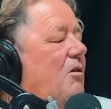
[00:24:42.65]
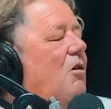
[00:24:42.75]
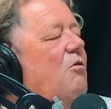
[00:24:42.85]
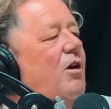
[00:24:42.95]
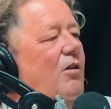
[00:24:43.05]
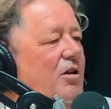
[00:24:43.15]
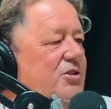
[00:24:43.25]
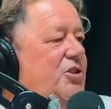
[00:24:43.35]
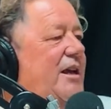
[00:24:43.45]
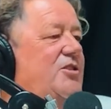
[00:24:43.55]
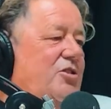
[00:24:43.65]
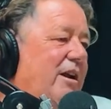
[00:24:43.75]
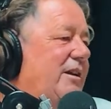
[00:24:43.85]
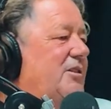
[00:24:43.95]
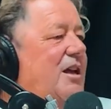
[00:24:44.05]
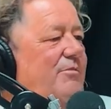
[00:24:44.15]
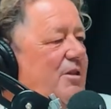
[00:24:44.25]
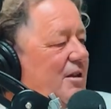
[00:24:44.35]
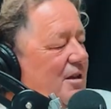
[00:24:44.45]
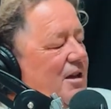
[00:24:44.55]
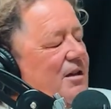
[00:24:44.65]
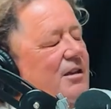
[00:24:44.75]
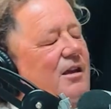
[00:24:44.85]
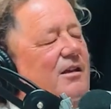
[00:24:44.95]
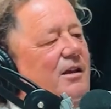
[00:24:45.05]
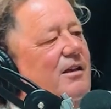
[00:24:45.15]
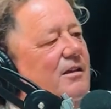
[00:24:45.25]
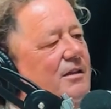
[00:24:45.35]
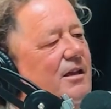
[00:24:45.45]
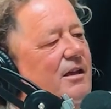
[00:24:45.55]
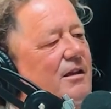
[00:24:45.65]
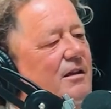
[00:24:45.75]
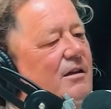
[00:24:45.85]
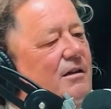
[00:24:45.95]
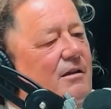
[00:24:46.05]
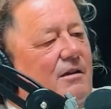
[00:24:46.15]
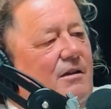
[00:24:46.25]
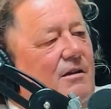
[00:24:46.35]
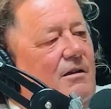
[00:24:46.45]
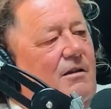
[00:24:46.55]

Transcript: Oh, right, like South Stratty, same thing, Same thing, like South Stratty,